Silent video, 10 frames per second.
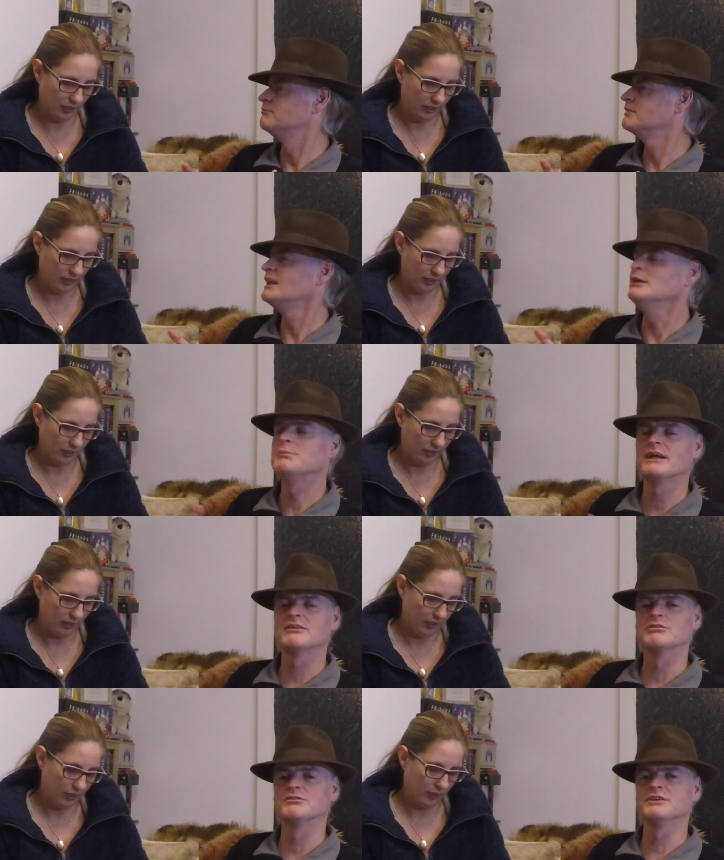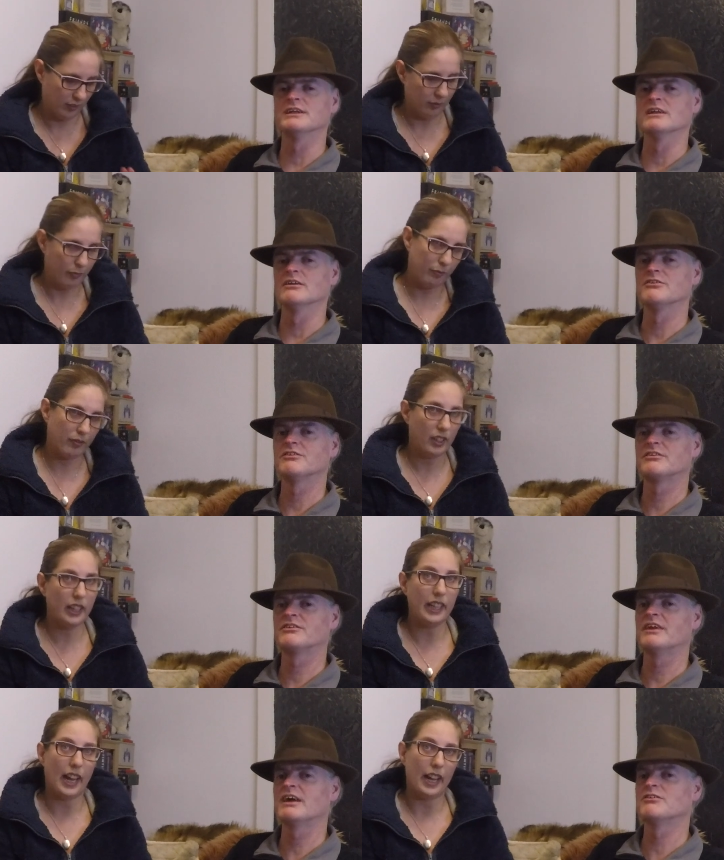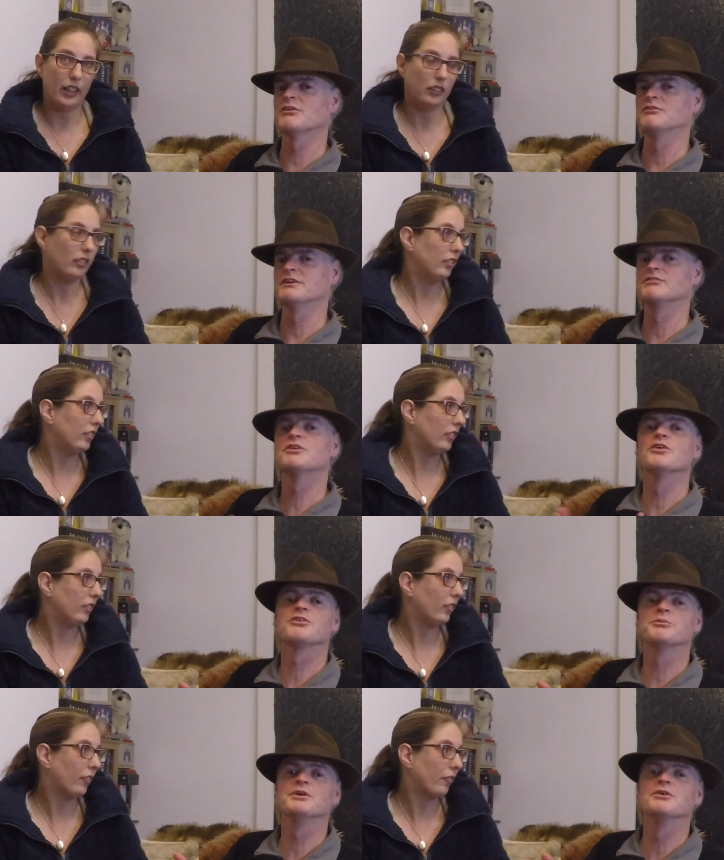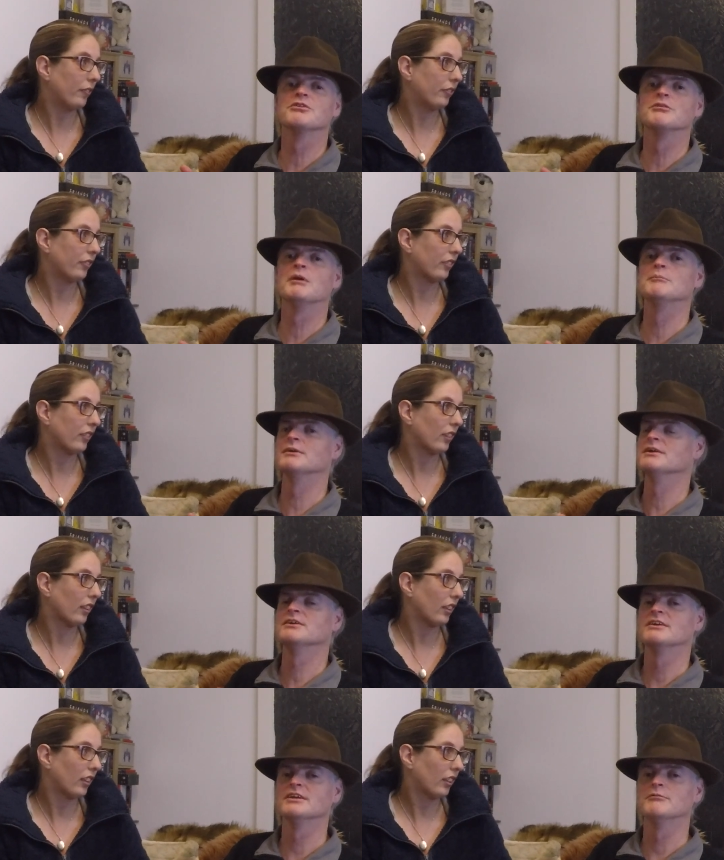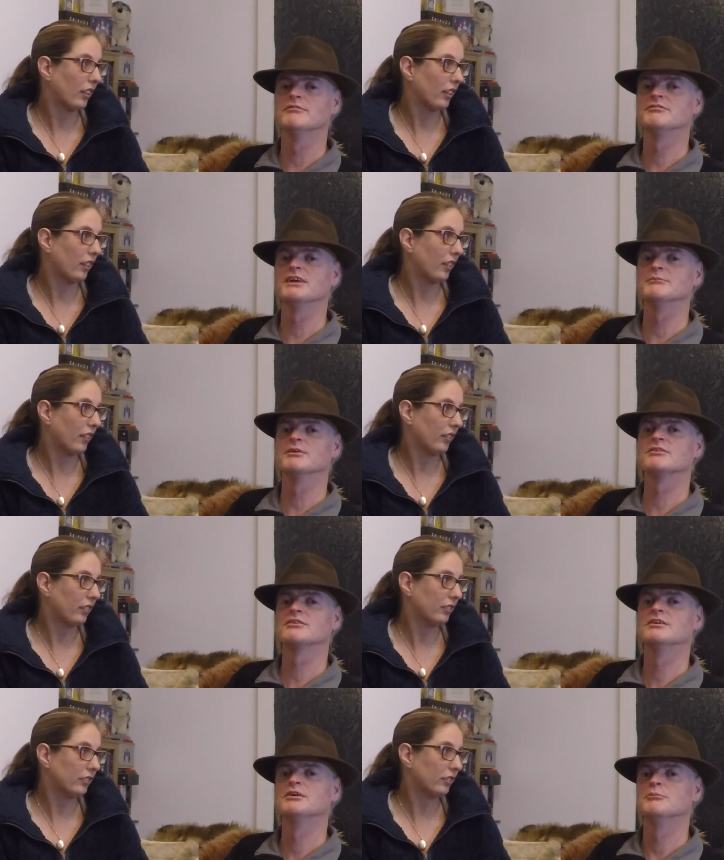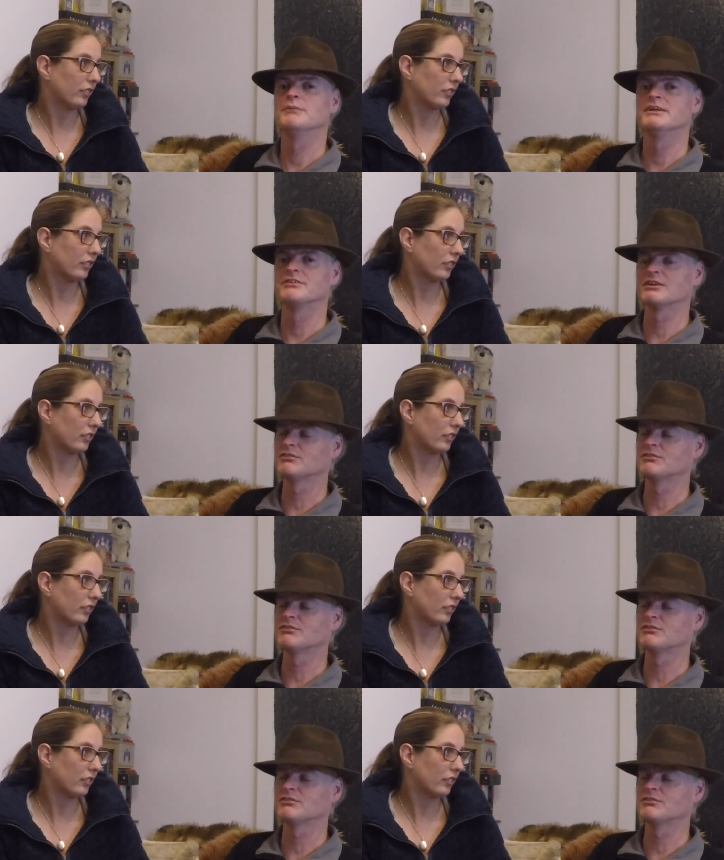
Speaker 1: keypad reveals, yeah. that sort of thing. Of course, we all remember the famous Matrix